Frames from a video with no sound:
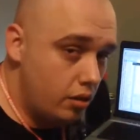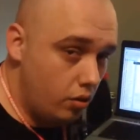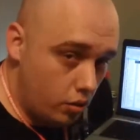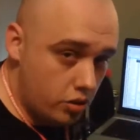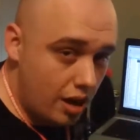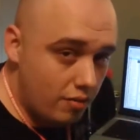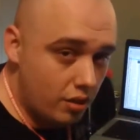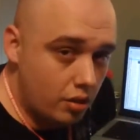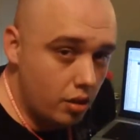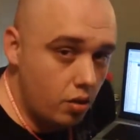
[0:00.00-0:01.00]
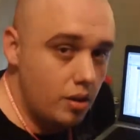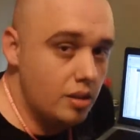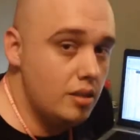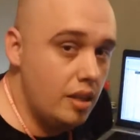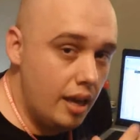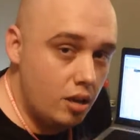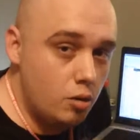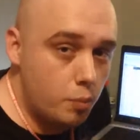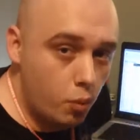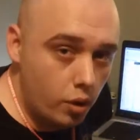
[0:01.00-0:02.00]
your traffic, though, is the
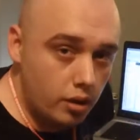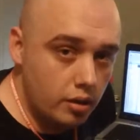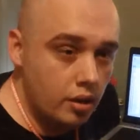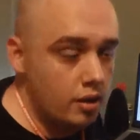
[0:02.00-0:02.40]
endpoint.